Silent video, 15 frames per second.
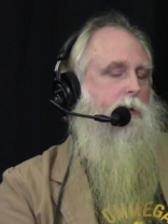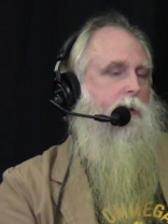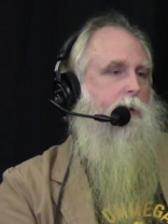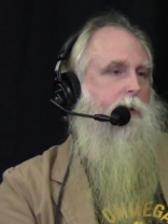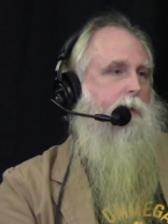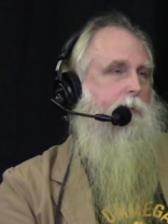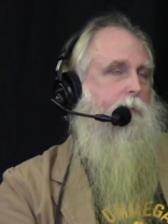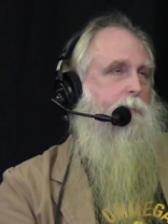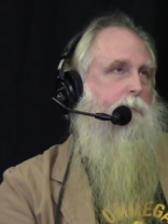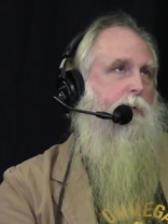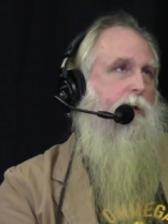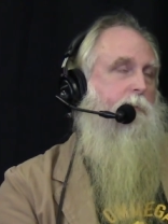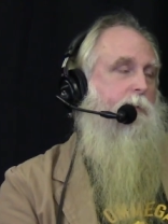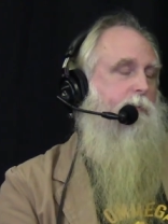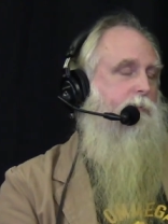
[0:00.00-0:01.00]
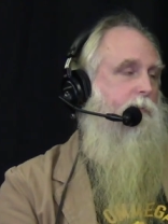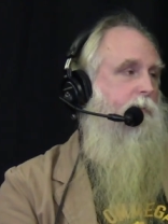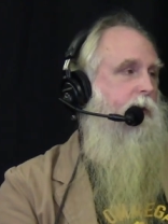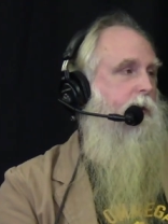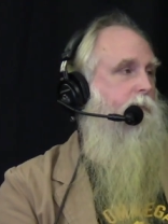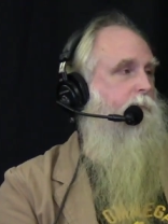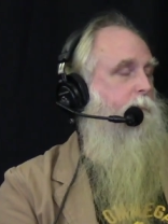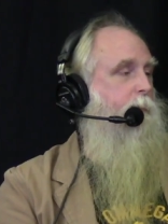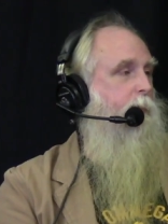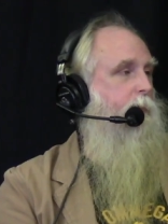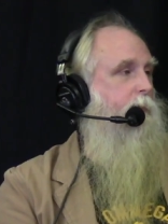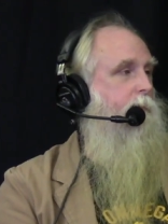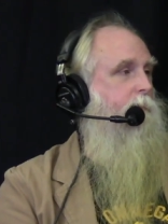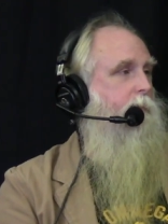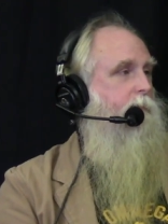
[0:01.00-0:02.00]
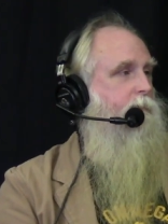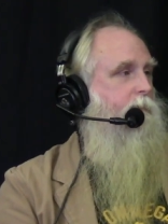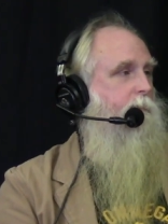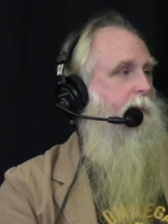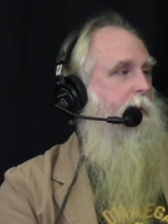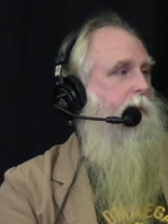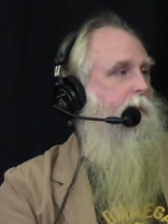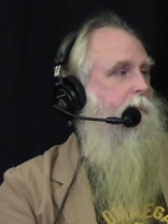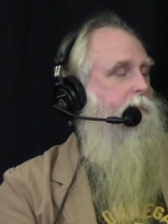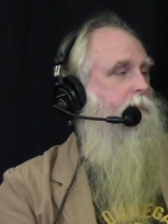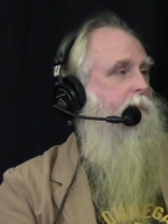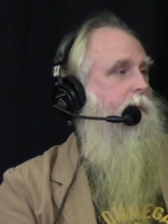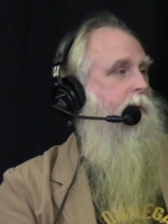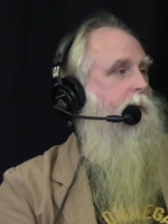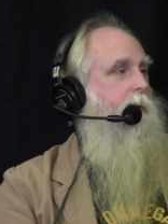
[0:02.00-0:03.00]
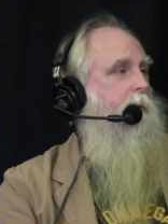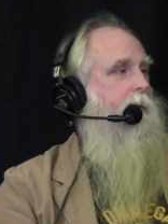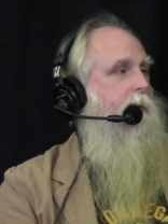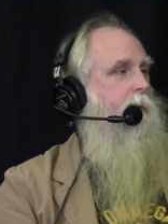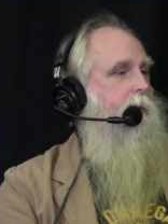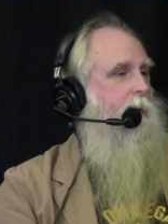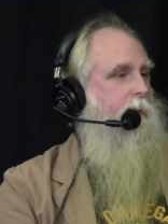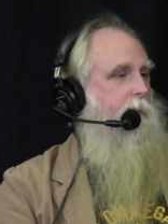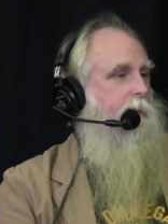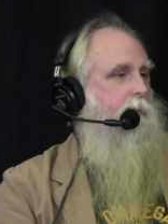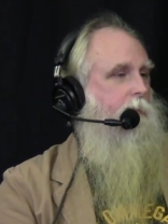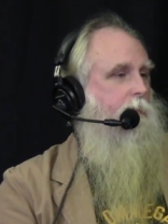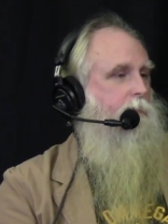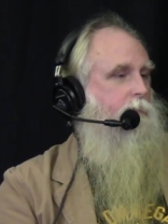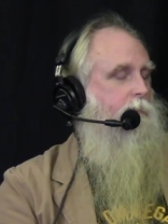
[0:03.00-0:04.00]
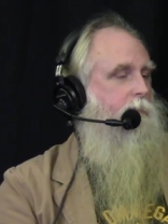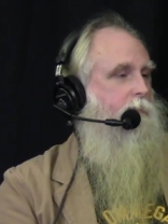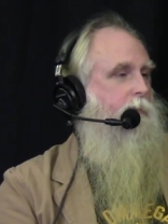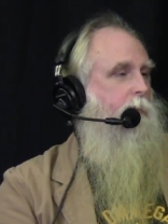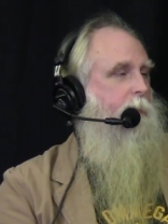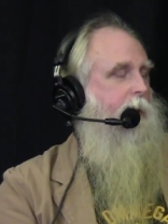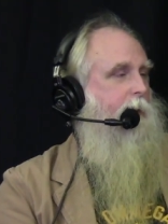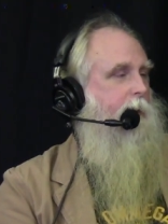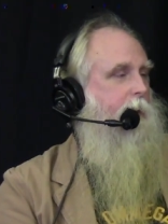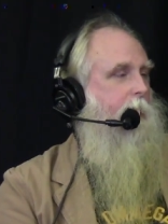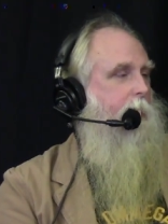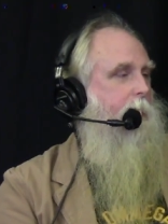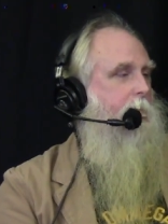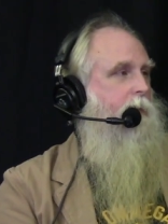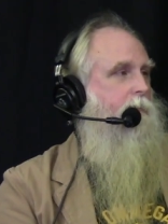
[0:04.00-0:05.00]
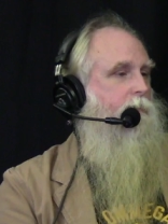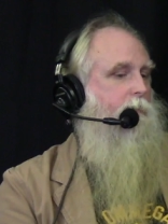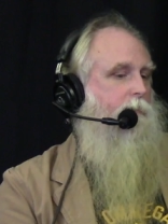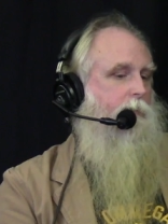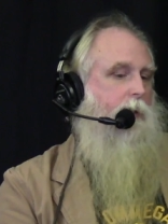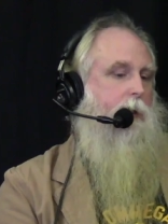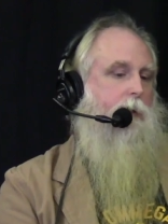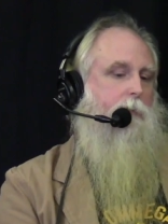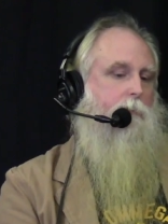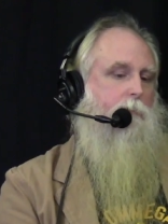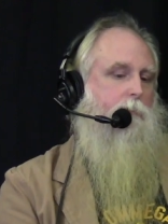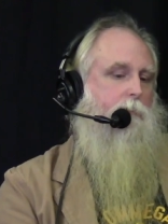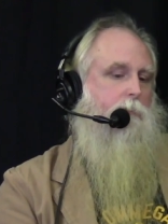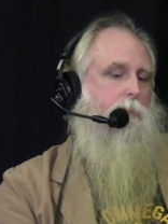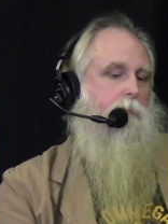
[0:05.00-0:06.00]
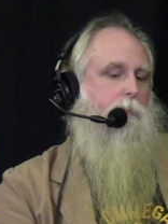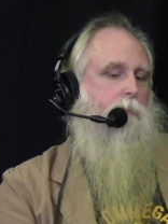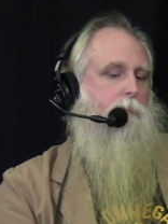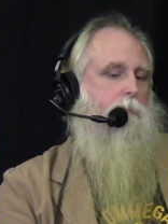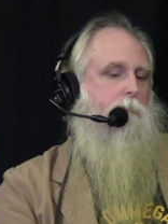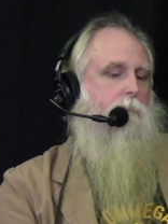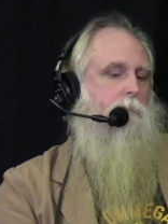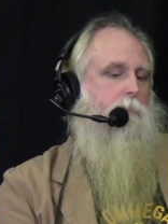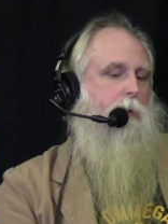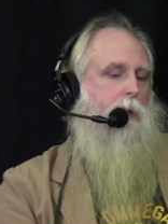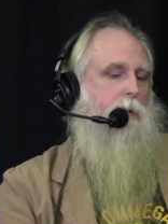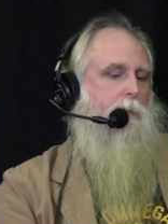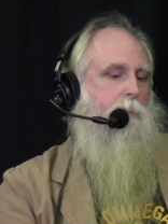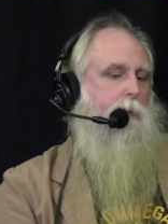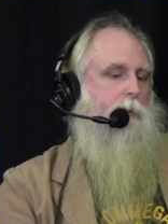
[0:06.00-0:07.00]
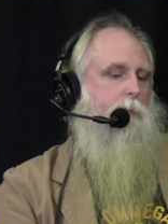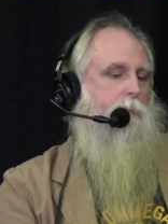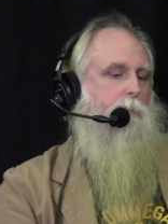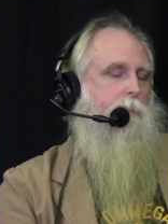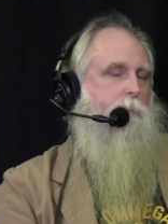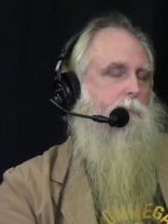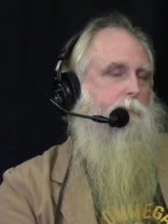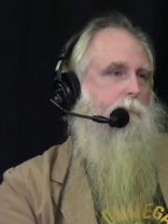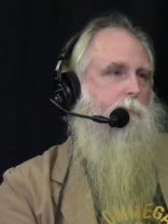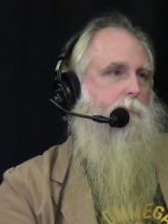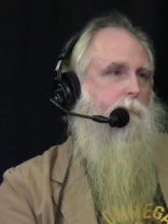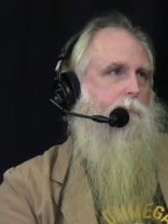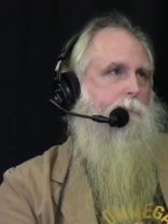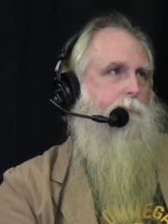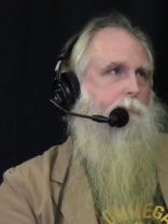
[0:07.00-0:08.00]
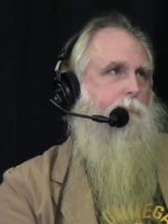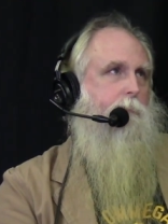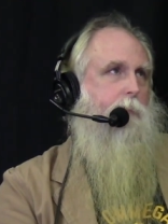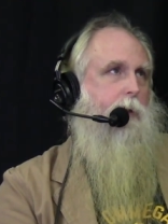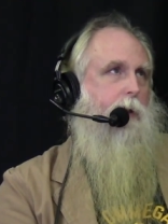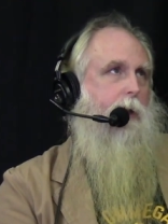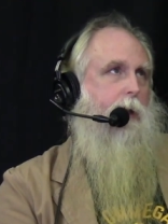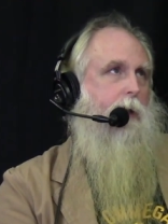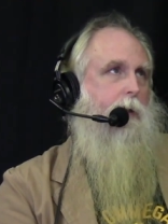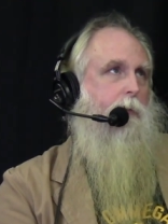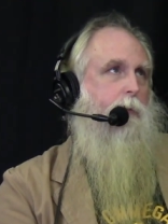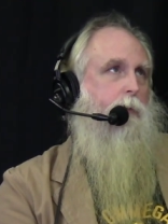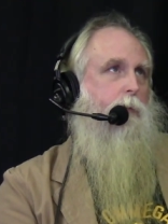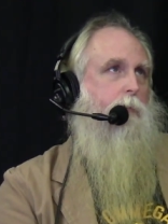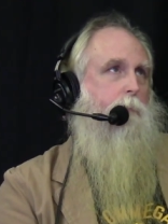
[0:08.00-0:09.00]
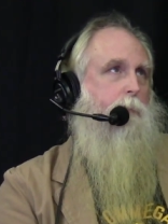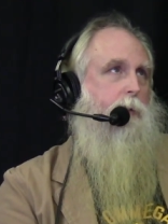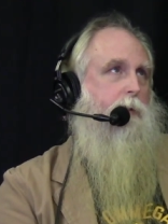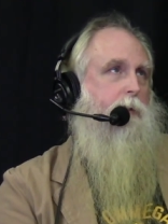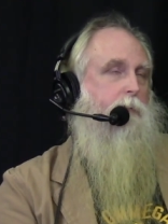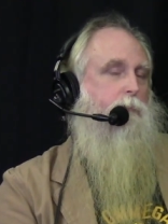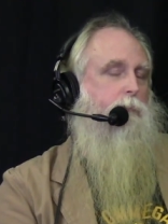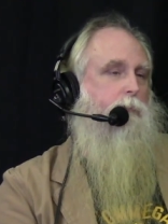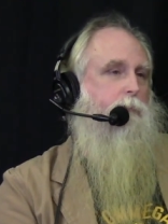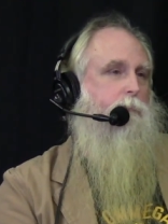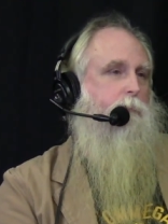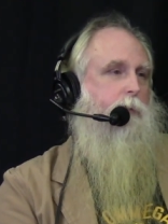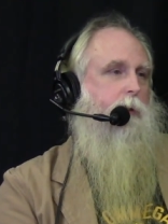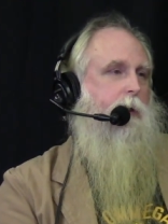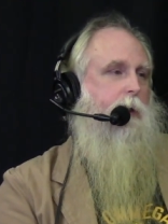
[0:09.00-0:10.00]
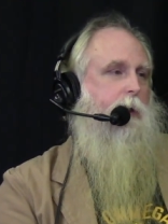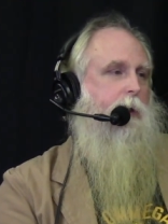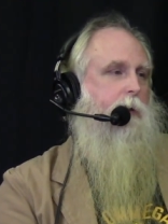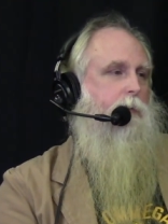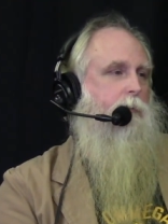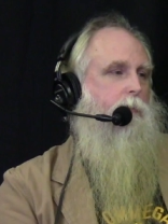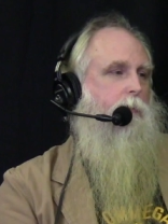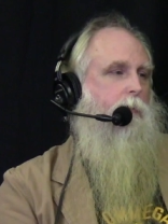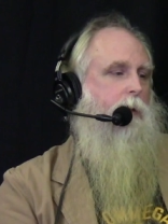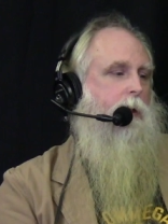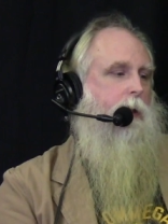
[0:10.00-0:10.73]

and pretty much every unsupported version of Windows. And you should wow. just go patch it because it's got man in the middle and other potentials for getting at your